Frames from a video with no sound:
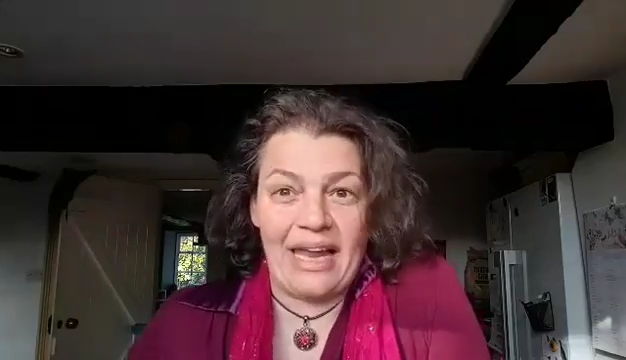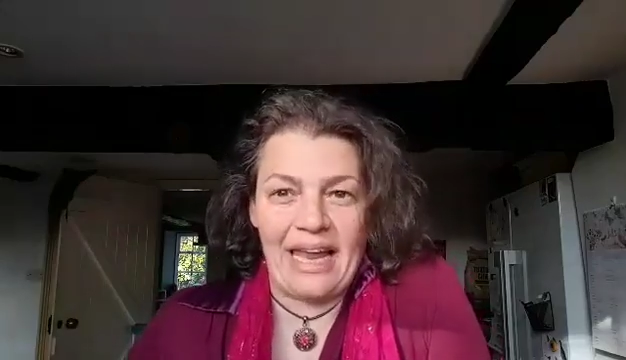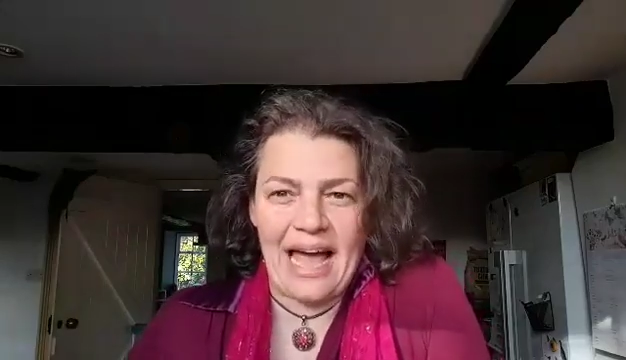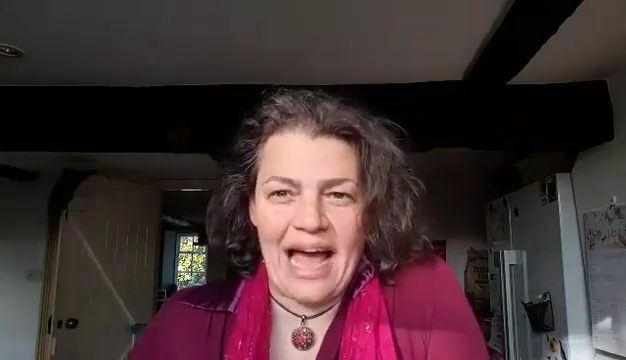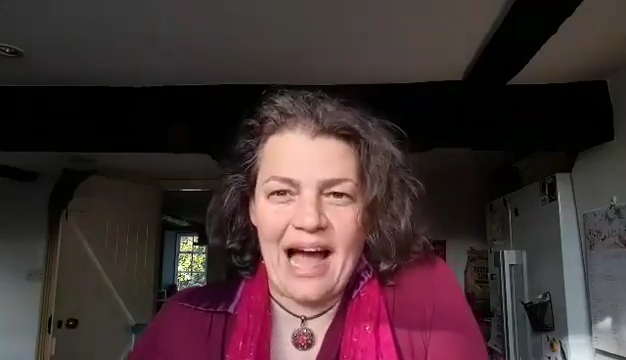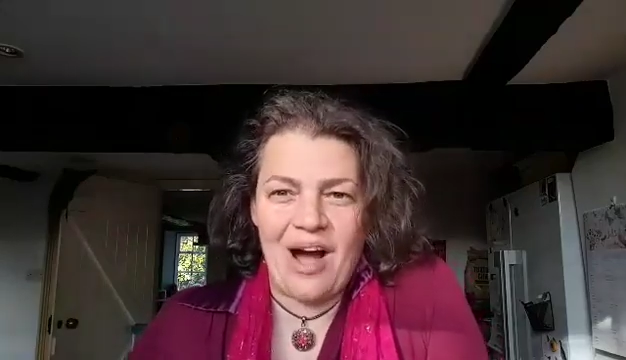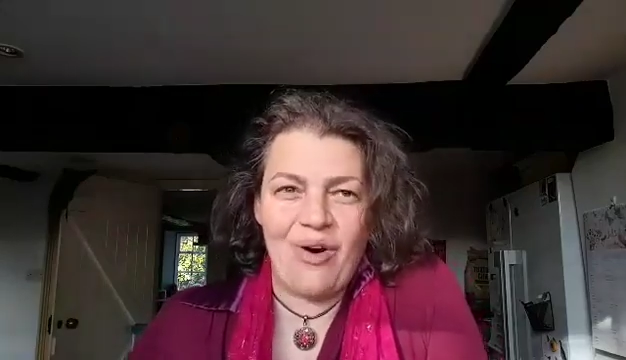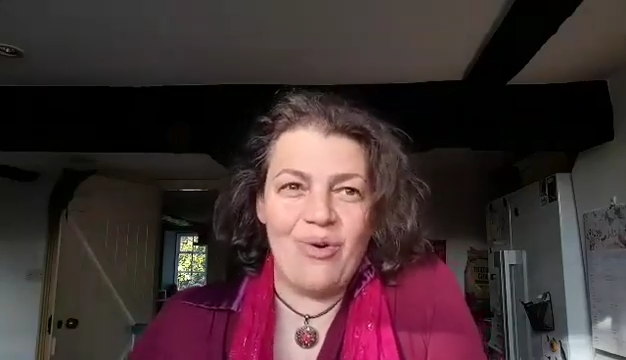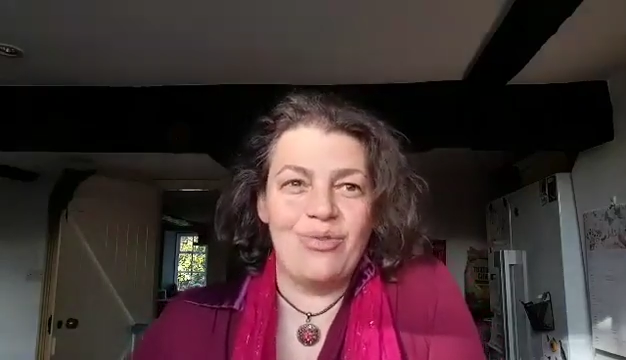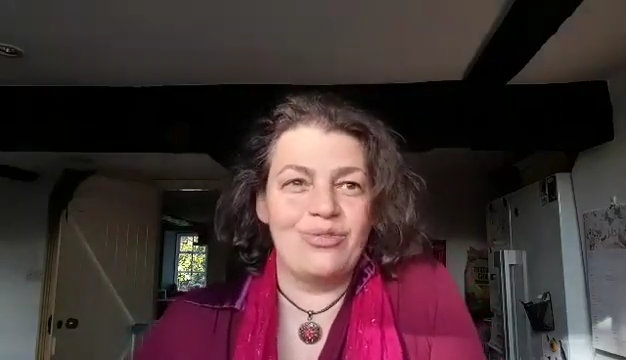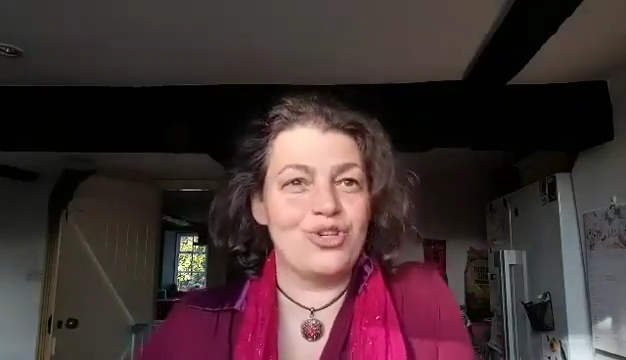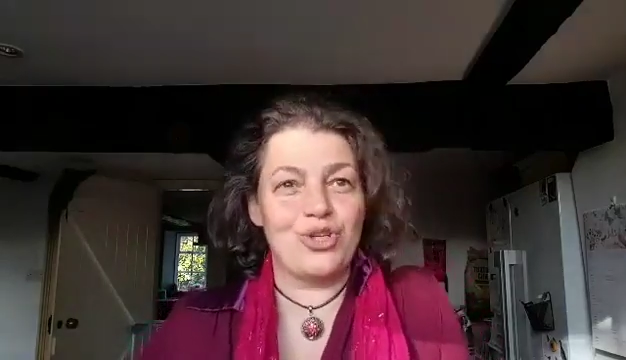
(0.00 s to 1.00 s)

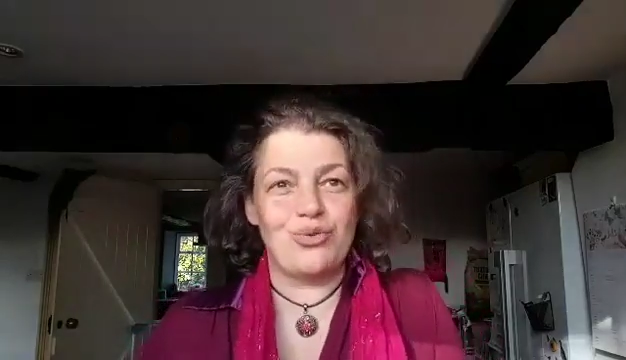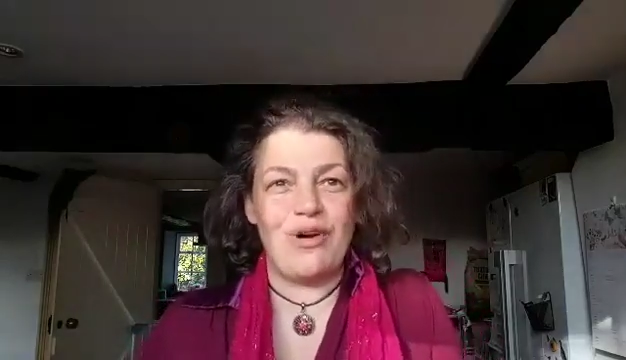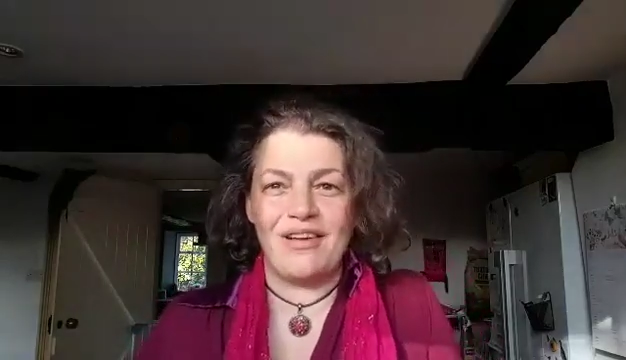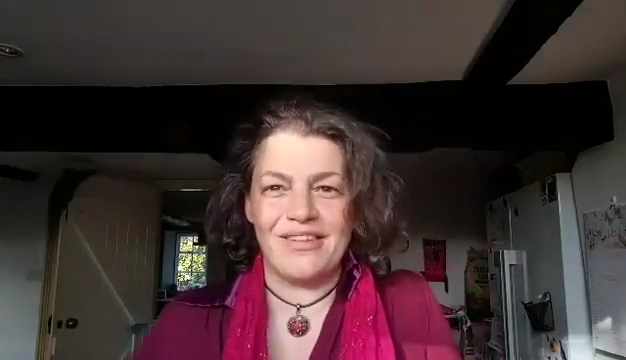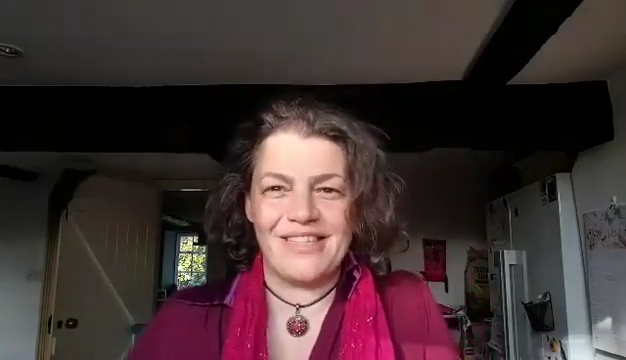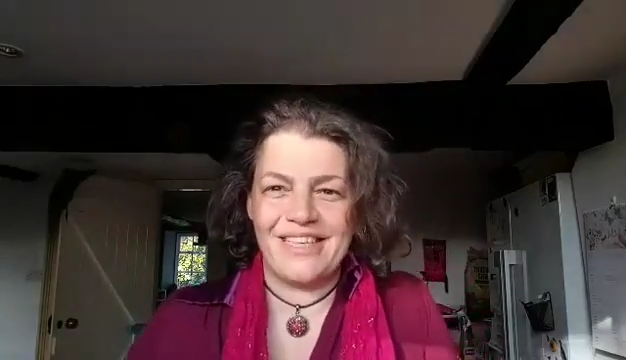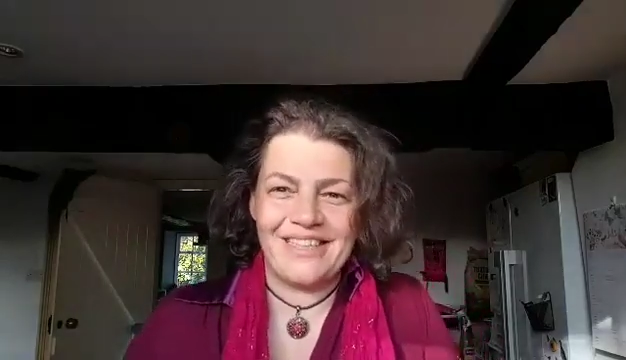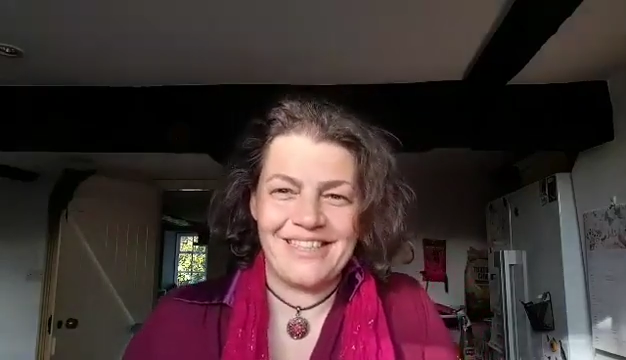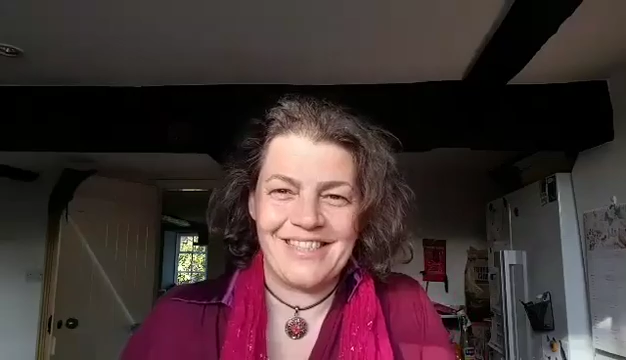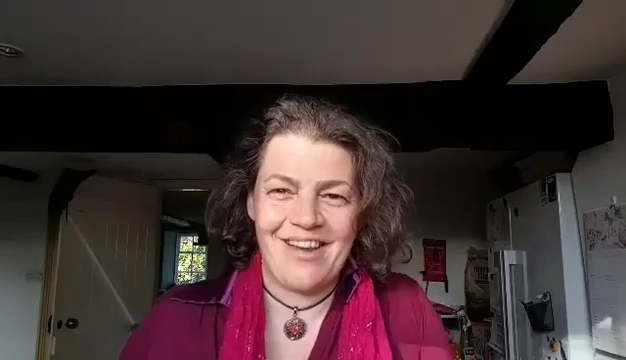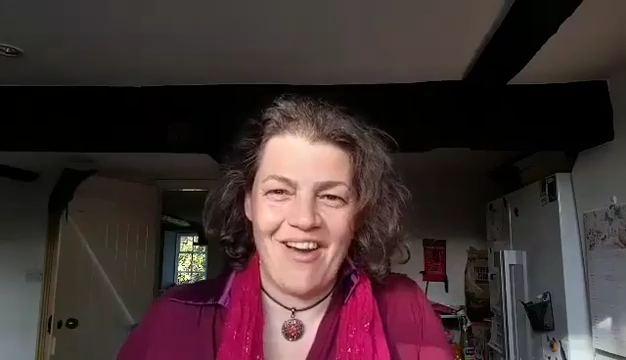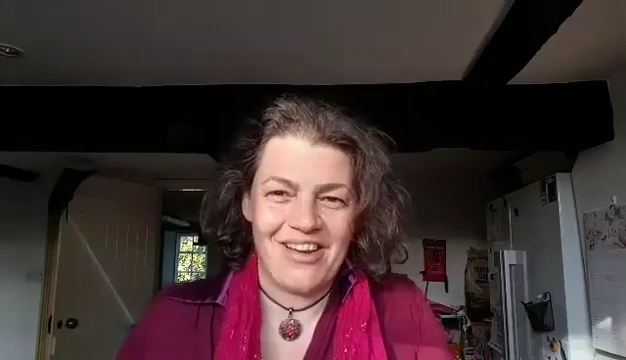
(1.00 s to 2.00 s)
allow trust
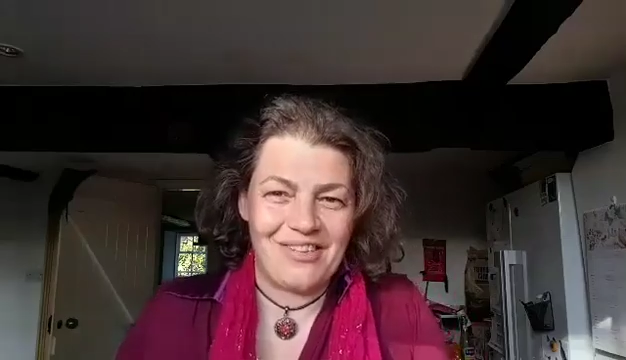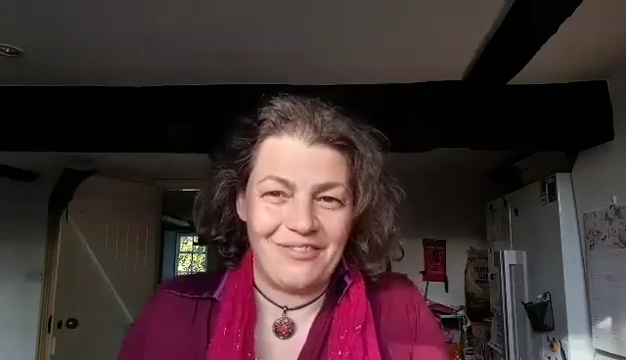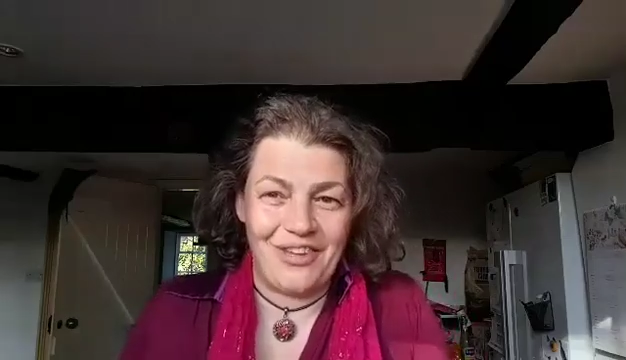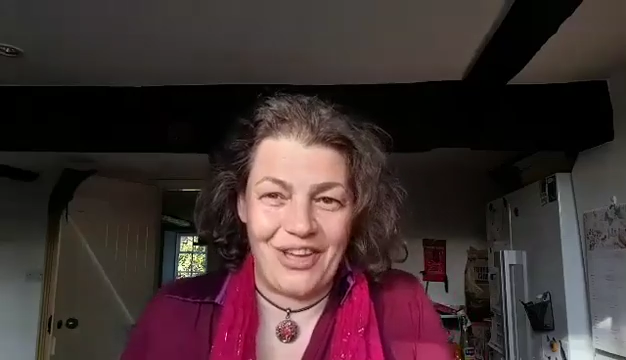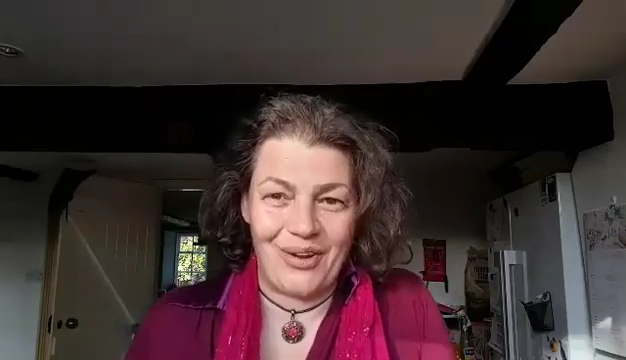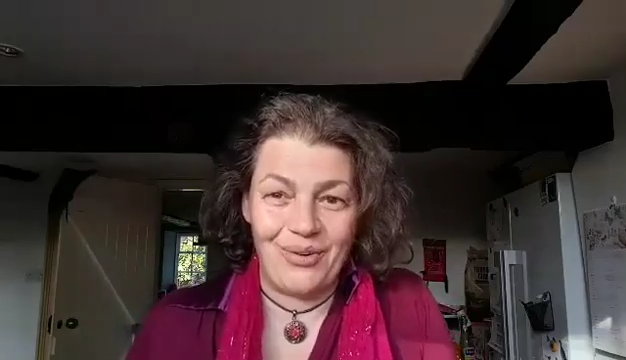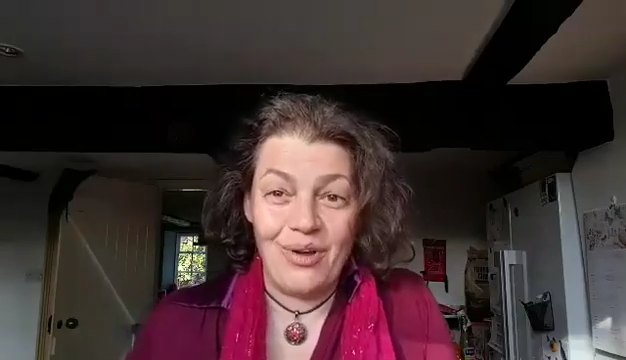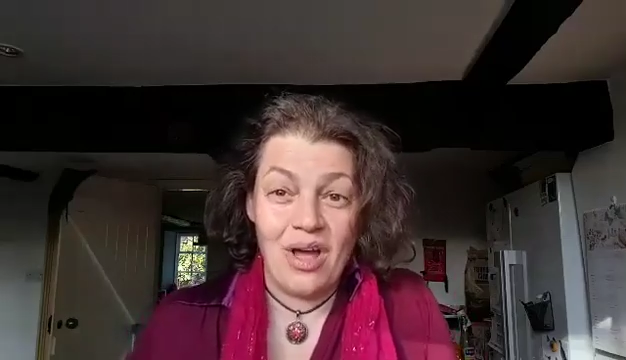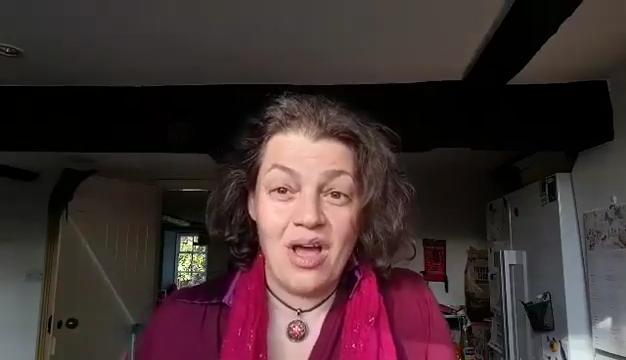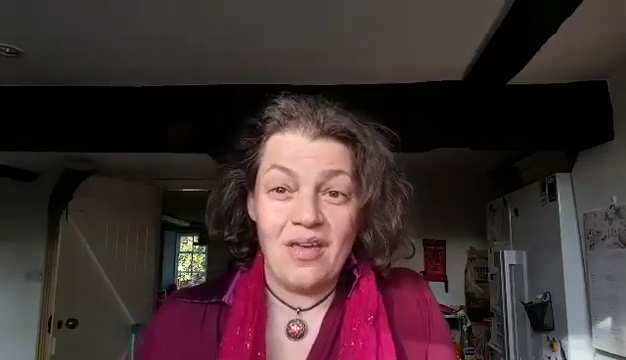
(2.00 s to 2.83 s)
inside of you